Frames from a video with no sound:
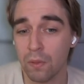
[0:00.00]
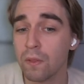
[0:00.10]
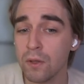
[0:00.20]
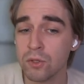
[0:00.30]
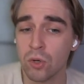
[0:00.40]

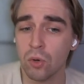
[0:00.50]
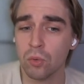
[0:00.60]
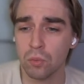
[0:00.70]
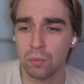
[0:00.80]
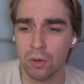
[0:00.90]
this
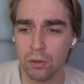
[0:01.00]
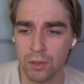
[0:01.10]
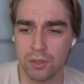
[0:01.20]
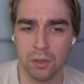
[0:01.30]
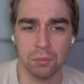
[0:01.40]
code more or
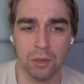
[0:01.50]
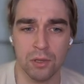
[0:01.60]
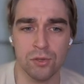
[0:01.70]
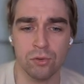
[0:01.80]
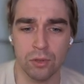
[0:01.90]
less can be
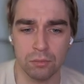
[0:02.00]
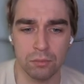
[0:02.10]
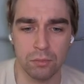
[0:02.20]
easily